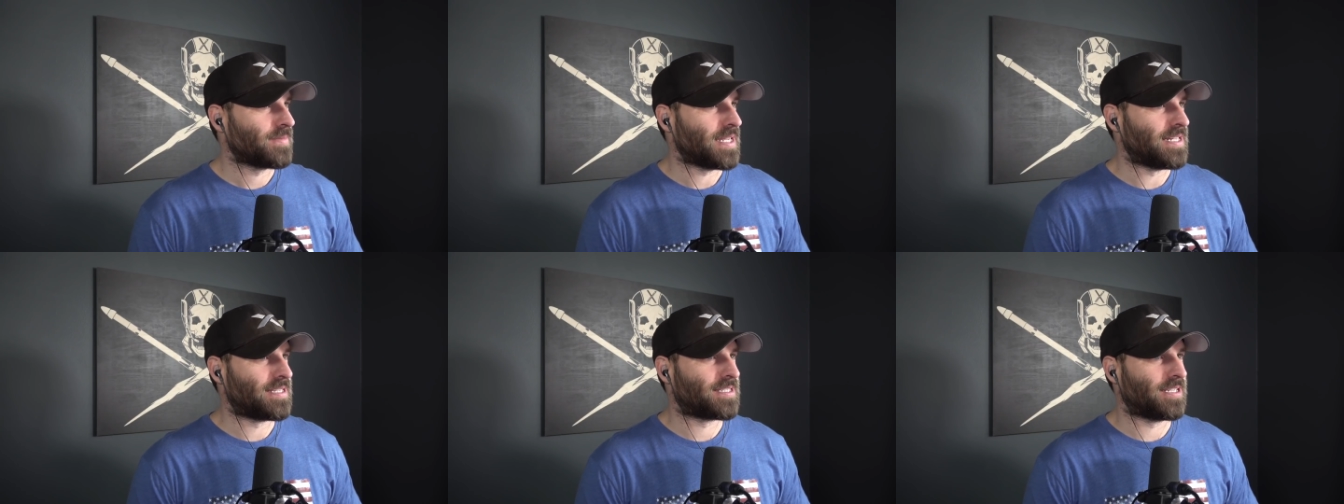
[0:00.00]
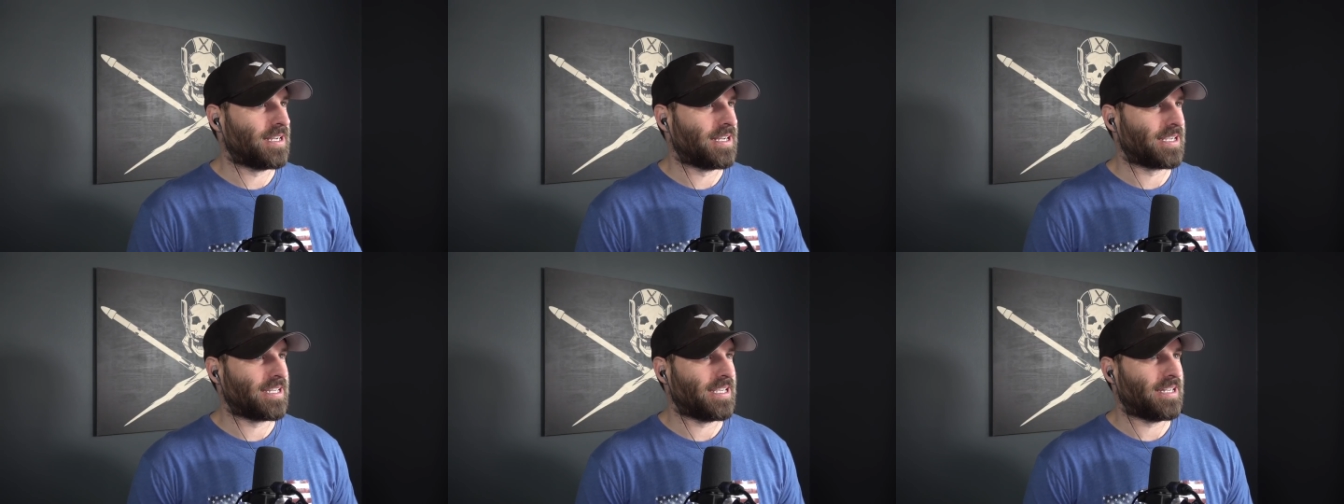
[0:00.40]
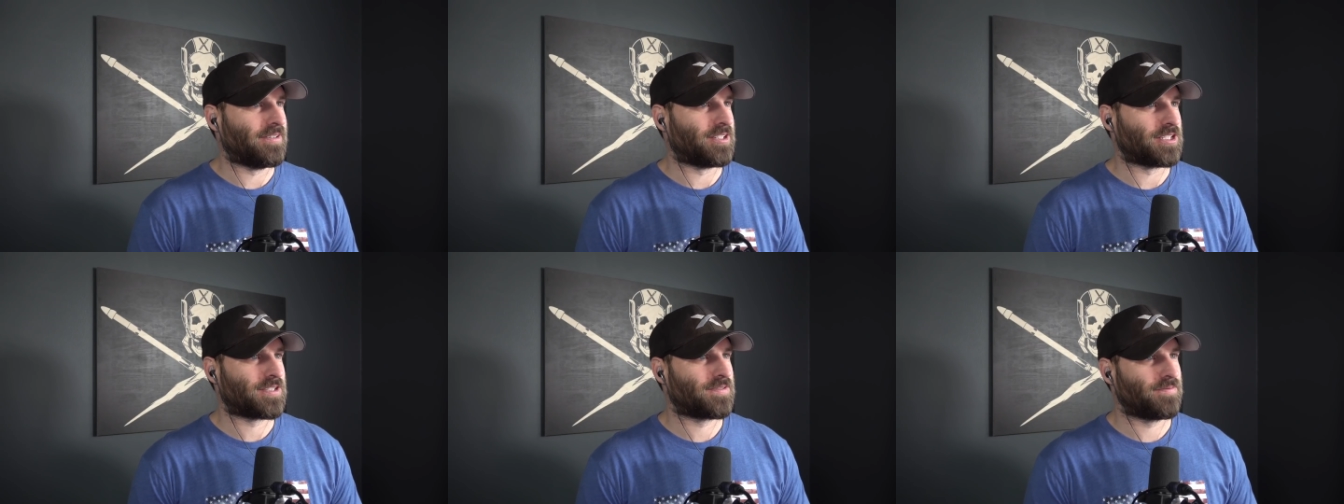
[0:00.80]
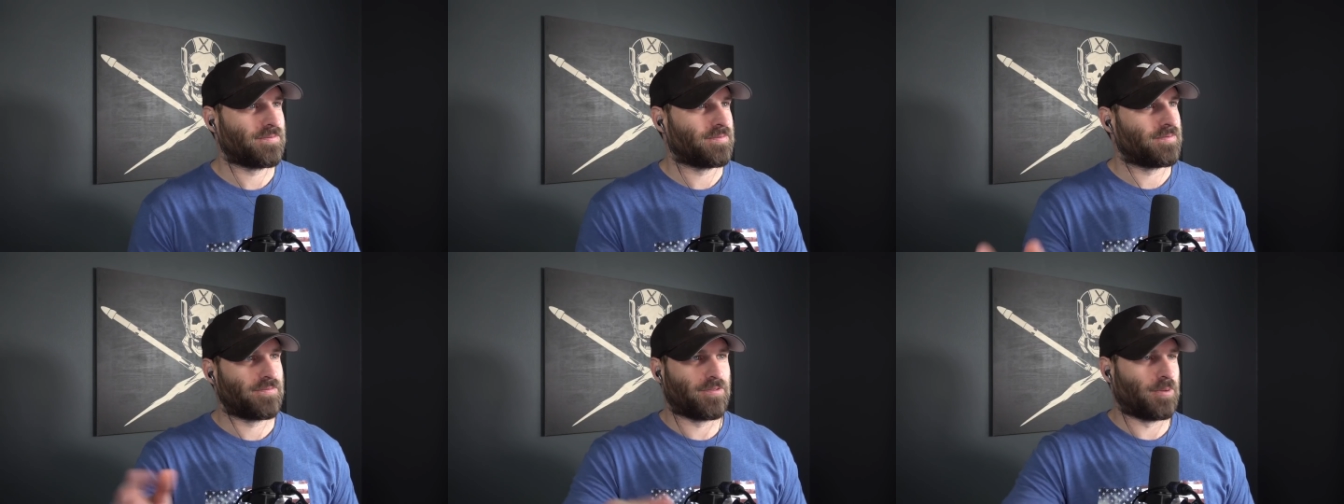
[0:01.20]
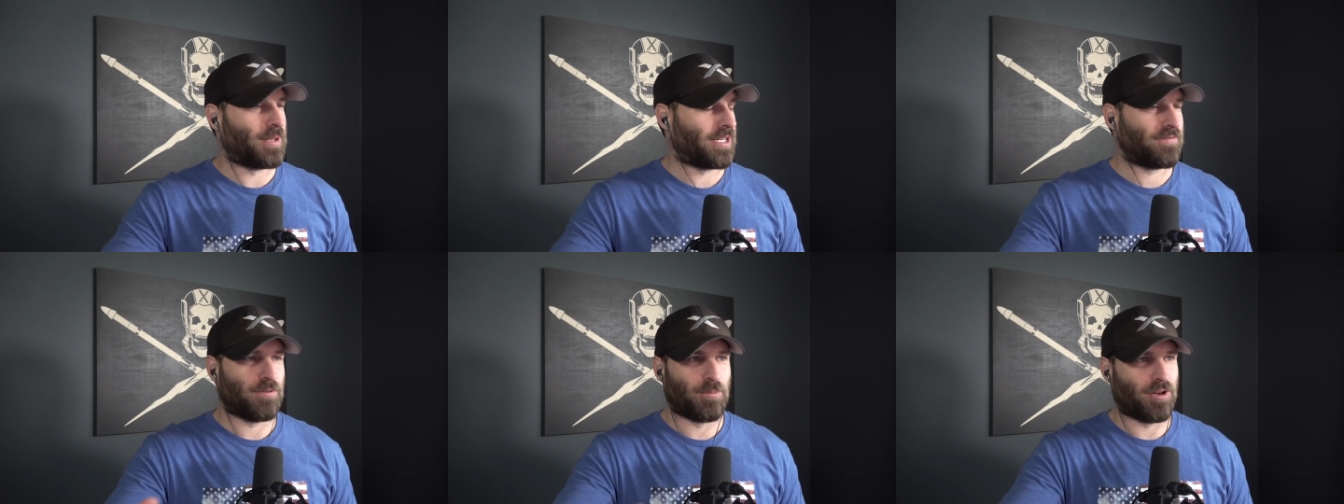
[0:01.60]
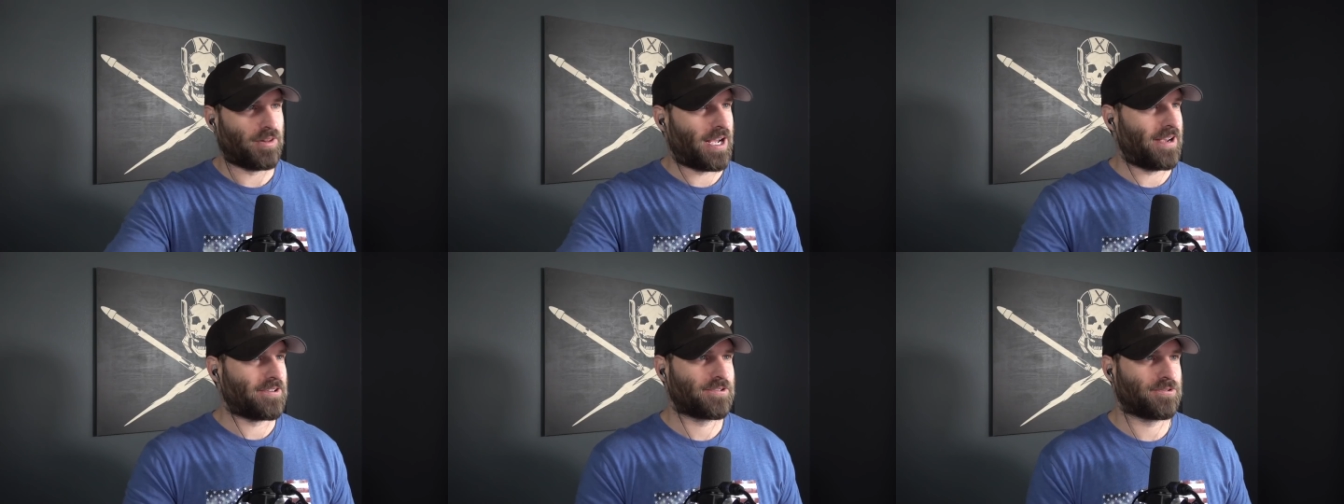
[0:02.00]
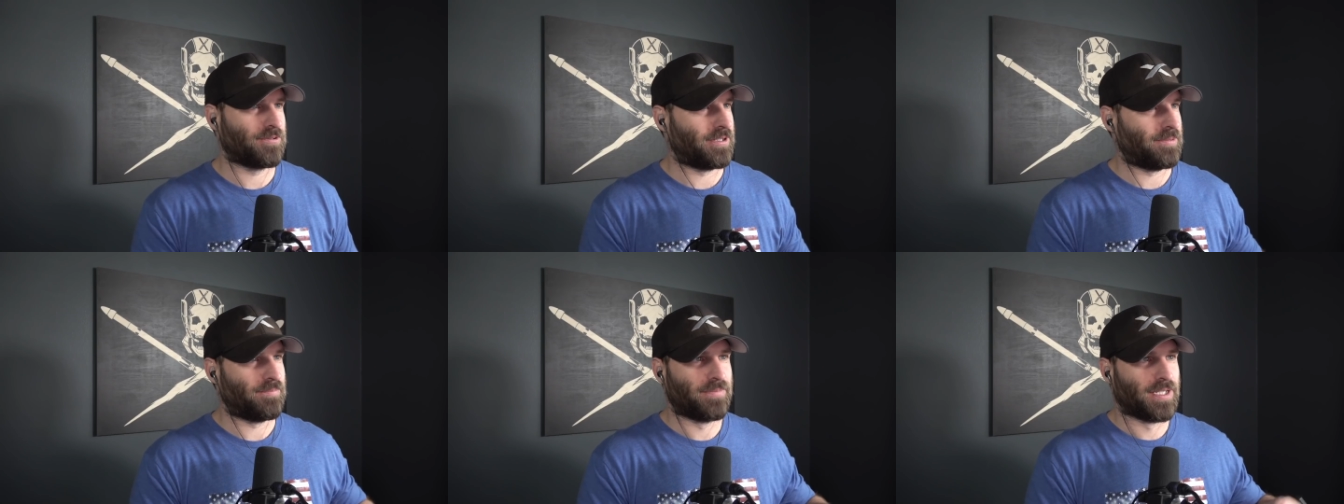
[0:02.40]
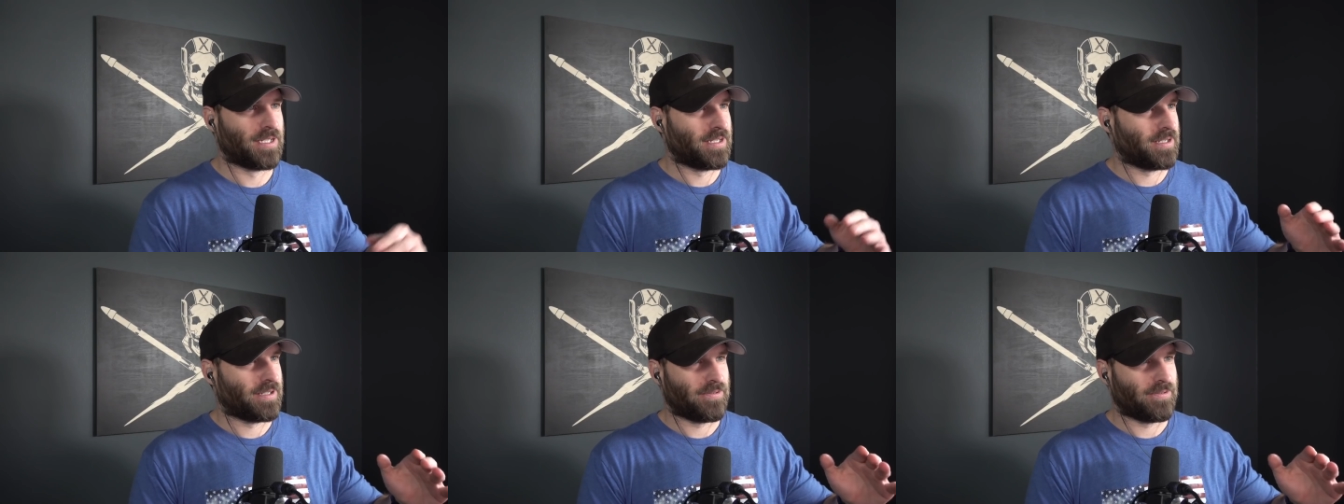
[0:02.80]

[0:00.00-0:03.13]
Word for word: It's, uh, again, just from like from our last stream,